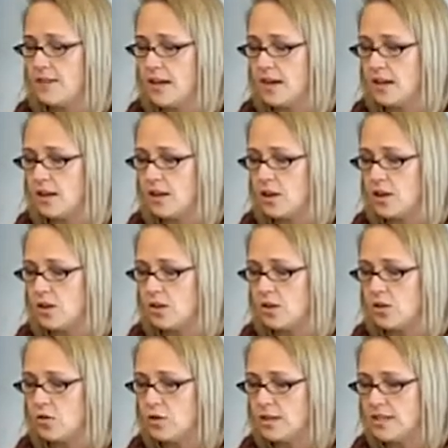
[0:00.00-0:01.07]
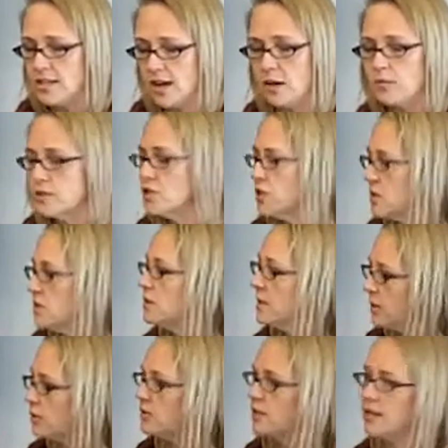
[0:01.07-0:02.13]
that you could tell was just
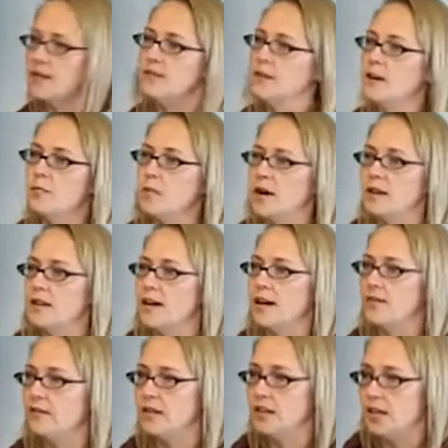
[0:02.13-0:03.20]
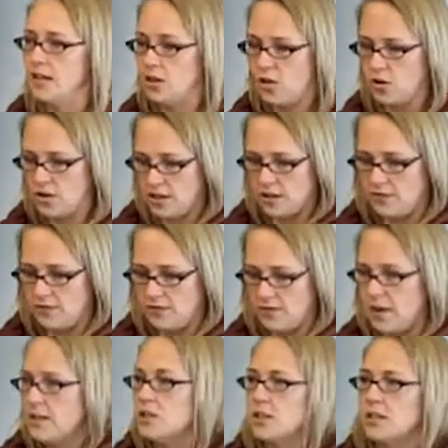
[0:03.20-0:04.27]
literally giving up on life. He couldn't
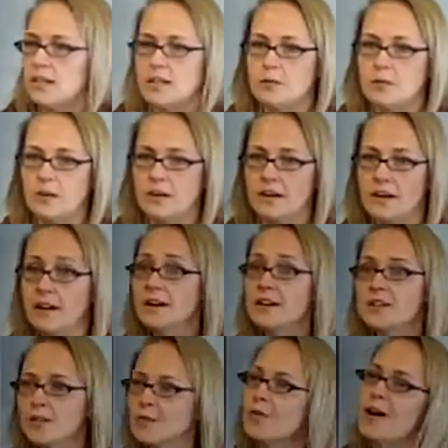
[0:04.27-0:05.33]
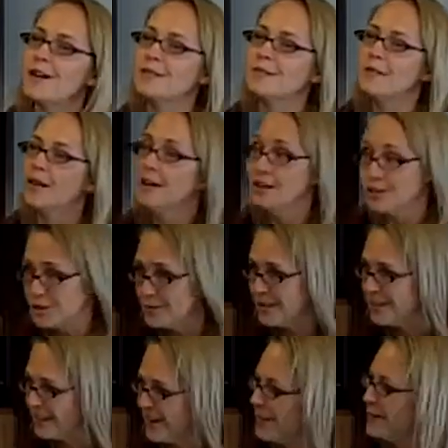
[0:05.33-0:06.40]
function anymore. So I brought him to
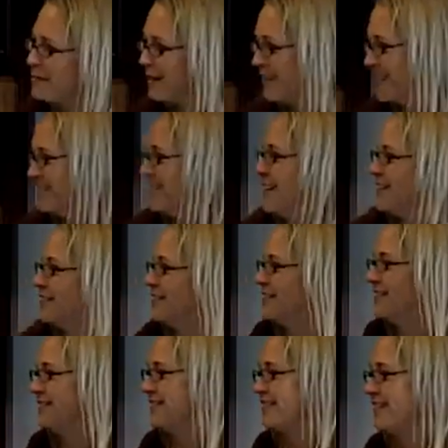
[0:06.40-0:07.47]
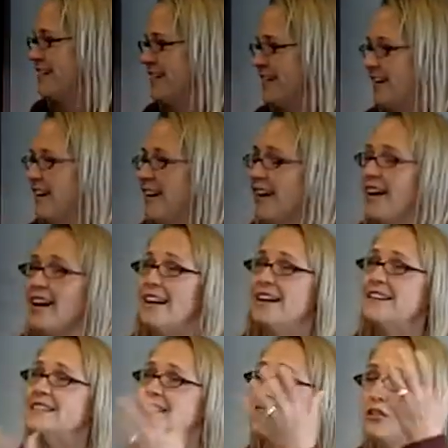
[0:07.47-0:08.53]
another medical doctor. And
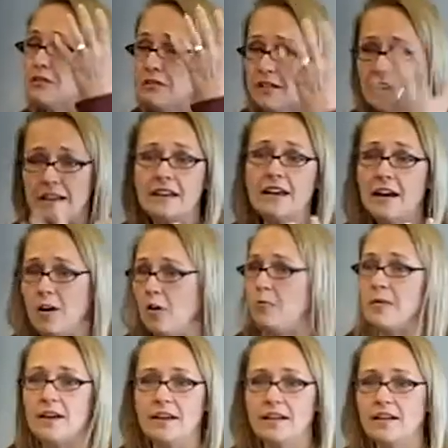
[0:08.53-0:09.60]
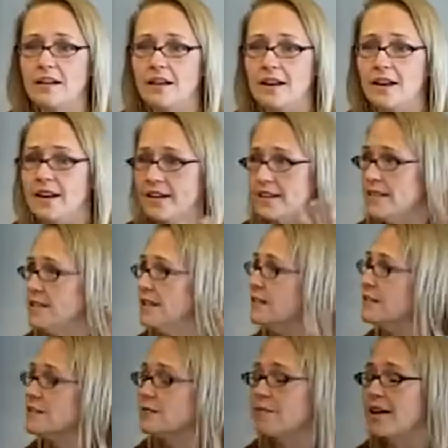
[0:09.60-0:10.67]
I said, you need to help me. And I had
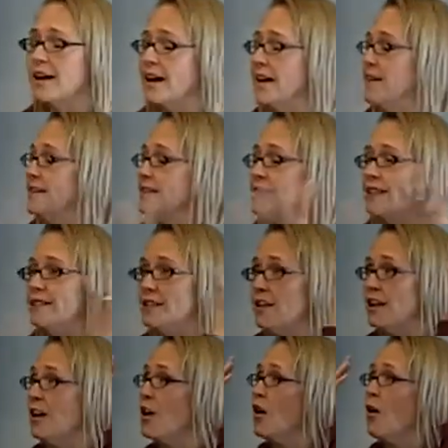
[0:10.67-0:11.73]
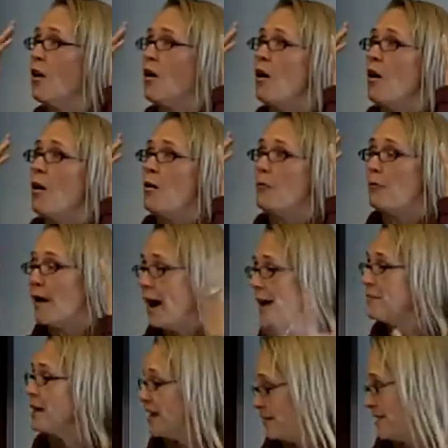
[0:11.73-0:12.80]
tears in my eyes, and I said,
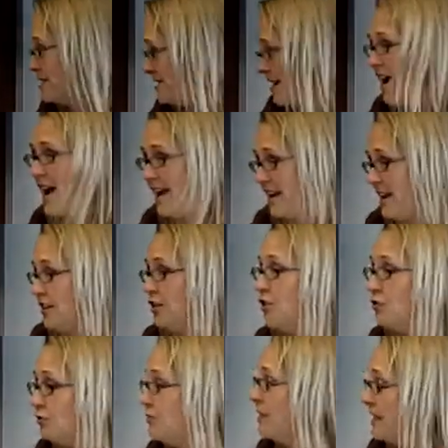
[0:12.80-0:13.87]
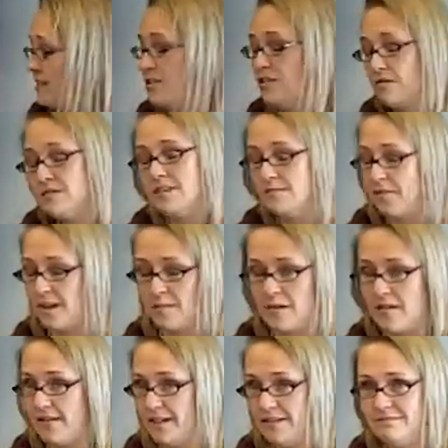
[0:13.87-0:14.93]
my baby's dying, and you need to do something
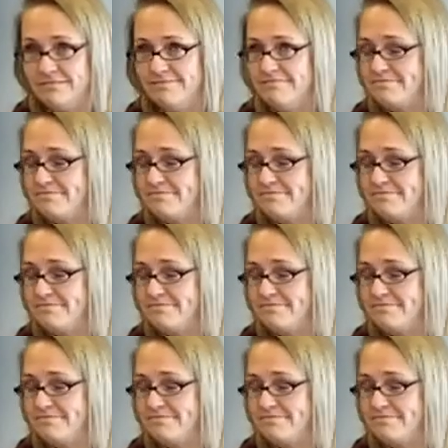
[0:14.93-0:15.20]
about it.